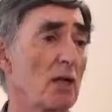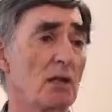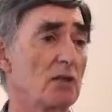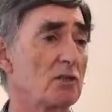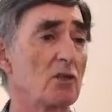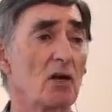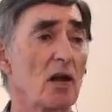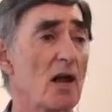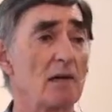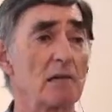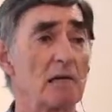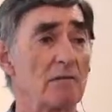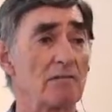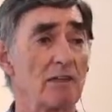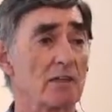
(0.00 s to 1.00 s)
this is not
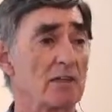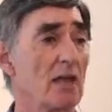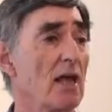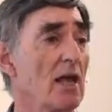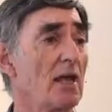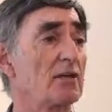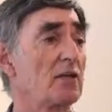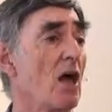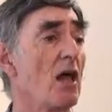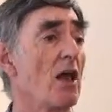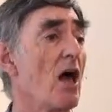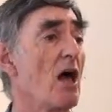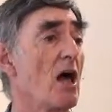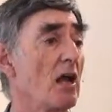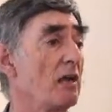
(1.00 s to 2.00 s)
hieroglyphics, it's an
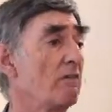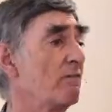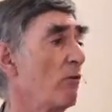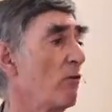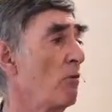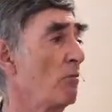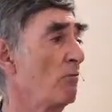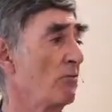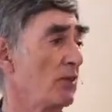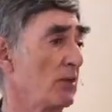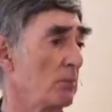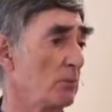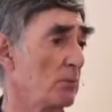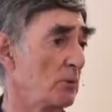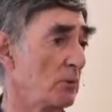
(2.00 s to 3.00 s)
early form of
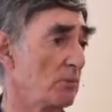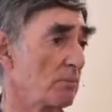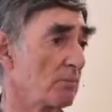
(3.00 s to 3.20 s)
Hebrew.